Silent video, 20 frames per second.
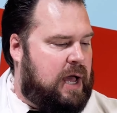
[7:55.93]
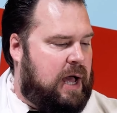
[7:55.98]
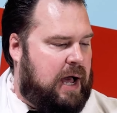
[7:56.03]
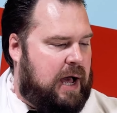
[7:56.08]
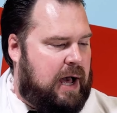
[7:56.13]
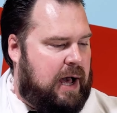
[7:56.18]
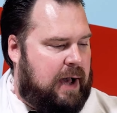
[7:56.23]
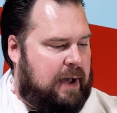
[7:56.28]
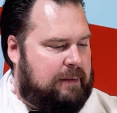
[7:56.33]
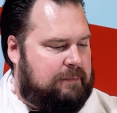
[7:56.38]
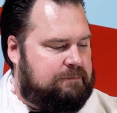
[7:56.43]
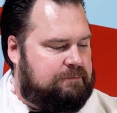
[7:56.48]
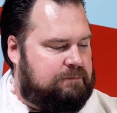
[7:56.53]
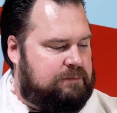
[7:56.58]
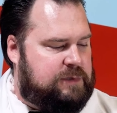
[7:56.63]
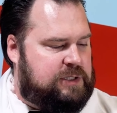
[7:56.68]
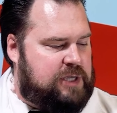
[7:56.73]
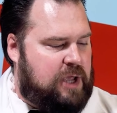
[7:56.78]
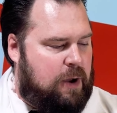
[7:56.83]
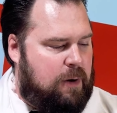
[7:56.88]

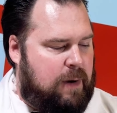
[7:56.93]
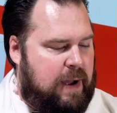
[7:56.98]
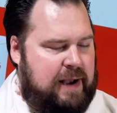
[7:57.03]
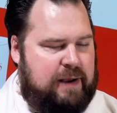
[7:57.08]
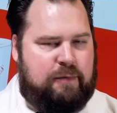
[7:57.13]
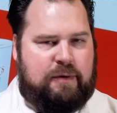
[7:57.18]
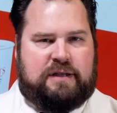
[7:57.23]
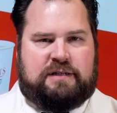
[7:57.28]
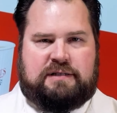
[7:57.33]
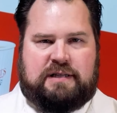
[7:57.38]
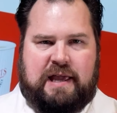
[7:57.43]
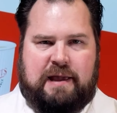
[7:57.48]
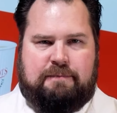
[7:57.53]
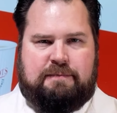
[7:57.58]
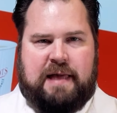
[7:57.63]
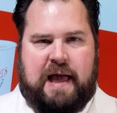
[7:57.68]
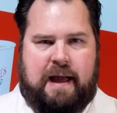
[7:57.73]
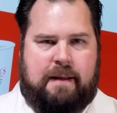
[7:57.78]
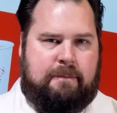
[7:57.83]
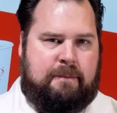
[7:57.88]
So anyways, keep
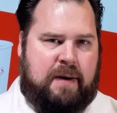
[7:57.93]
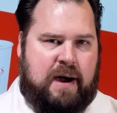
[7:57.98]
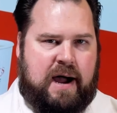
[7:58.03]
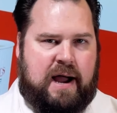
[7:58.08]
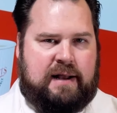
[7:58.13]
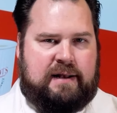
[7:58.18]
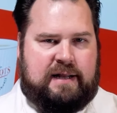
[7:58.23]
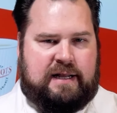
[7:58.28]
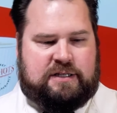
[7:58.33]
that in mind.